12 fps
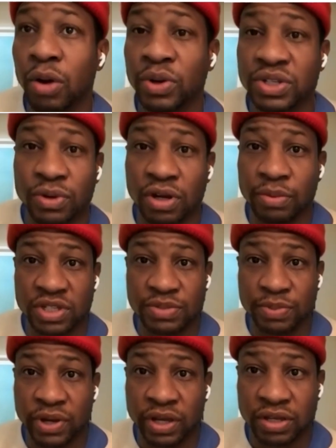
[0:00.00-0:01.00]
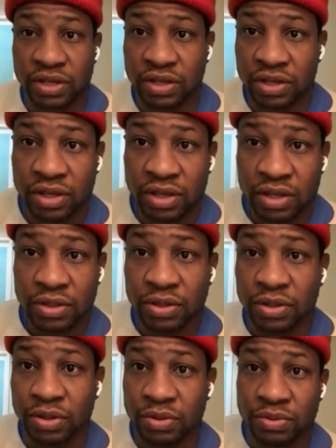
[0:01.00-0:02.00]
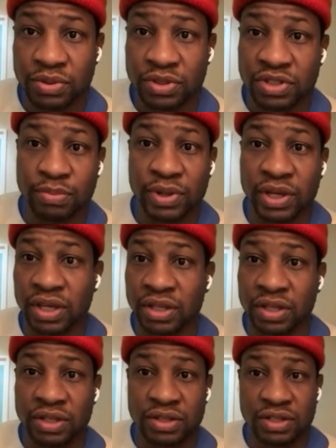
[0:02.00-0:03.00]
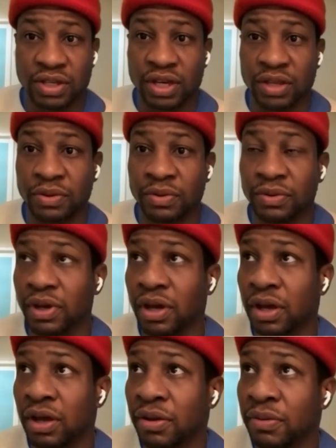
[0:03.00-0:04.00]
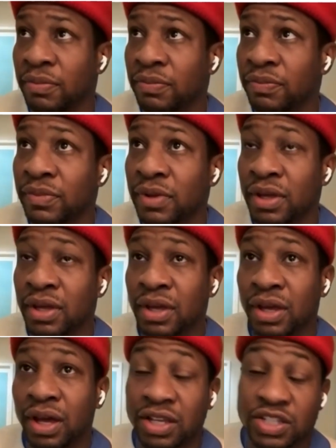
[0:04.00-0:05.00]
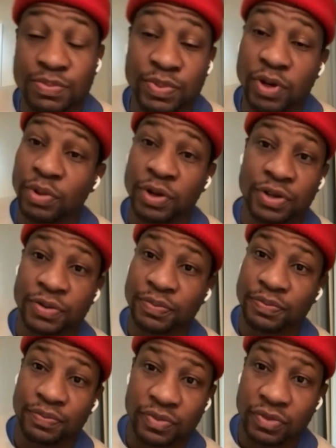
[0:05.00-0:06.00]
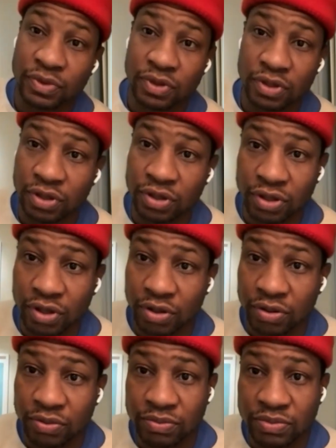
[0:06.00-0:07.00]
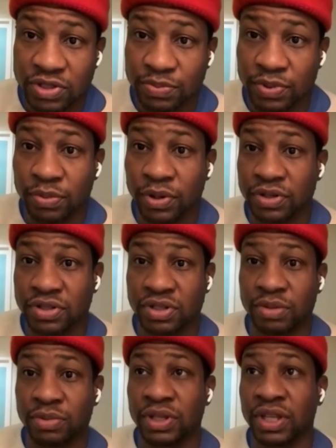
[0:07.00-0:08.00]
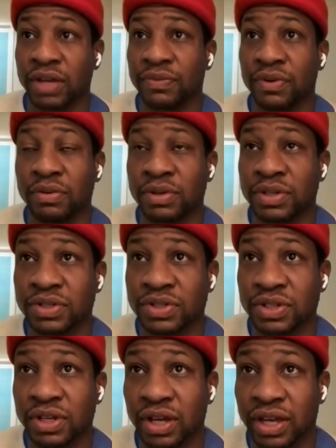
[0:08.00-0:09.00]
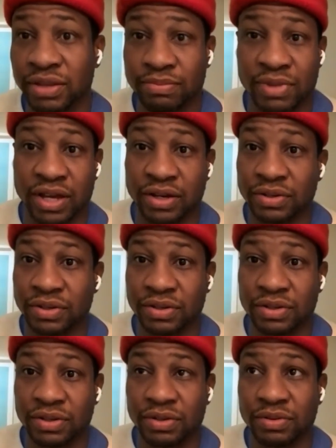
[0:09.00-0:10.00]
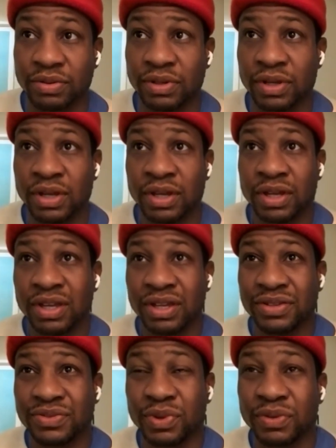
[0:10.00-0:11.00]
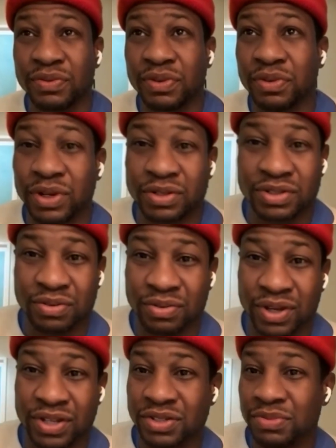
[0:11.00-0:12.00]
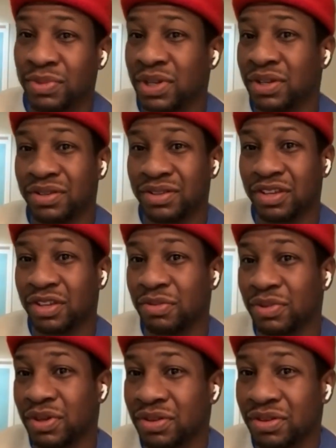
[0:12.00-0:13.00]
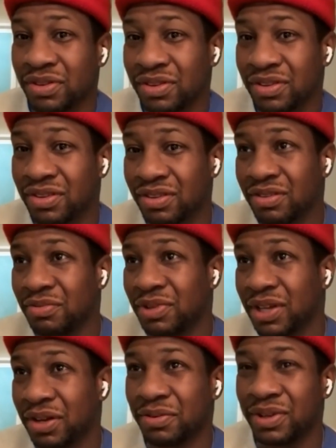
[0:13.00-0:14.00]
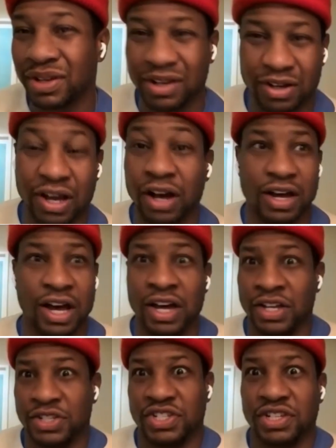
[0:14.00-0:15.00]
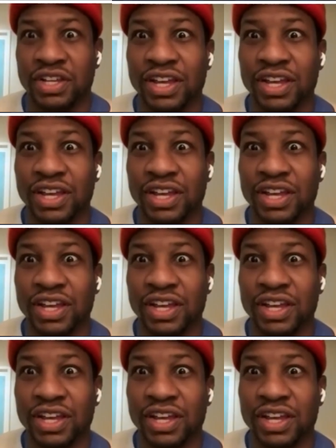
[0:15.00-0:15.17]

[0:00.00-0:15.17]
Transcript: Always welcoming Spike, you know, to jump back in it together. Um, uh, Spielberg, you know, Spielberg is someone that I've always uh, admired. You know, he's one of the directors that raised me. You know what I mean? Without with, uh, uh, us,